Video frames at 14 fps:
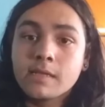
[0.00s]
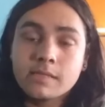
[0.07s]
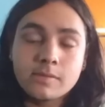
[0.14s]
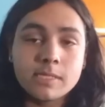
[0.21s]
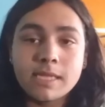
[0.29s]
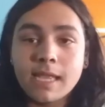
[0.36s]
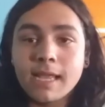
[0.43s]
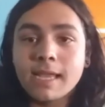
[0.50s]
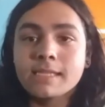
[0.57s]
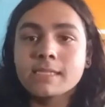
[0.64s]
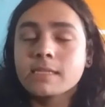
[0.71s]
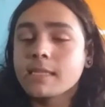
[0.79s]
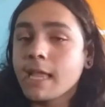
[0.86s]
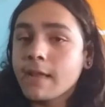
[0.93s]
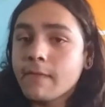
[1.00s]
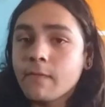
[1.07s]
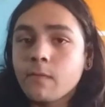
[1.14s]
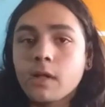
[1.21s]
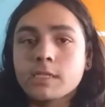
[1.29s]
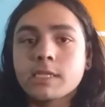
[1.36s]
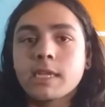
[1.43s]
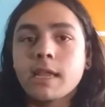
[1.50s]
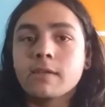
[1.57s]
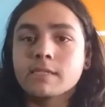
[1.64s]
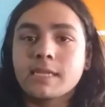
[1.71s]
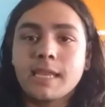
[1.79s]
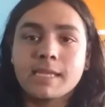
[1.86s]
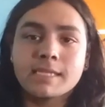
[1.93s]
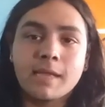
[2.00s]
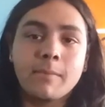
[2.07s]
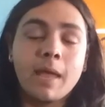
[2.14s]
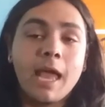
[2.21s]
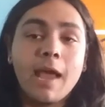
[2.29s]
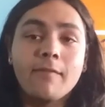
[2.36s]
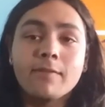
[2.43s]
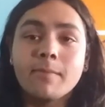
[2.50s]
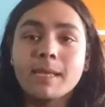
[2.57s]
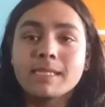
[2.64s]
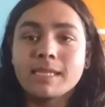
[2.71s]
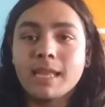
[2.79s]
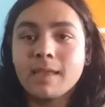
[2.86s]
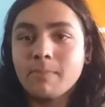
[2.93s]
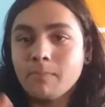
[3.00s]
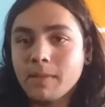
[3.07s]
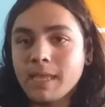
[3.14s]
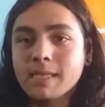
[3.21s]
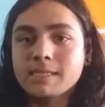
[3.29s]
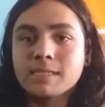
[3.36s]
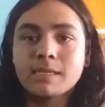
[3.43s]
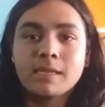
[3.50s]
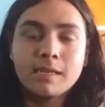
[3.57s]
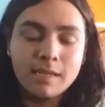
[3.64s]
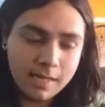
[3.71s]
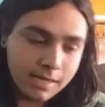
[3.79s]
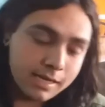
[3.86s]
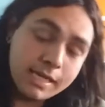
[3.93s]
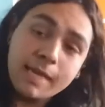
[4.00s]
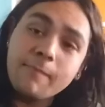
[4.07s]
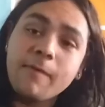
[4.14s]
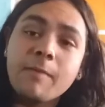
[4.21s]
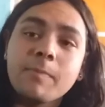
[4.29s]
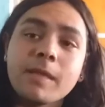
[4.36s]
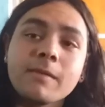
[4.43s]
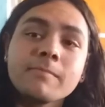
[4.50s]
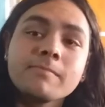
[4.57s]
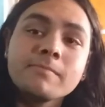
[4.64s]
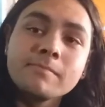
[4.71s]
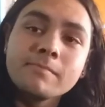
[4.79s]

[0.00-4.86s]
So once again, guys, thank you for watching, and I'll see you next time. Have an amazing day. Peace, and keep vaping.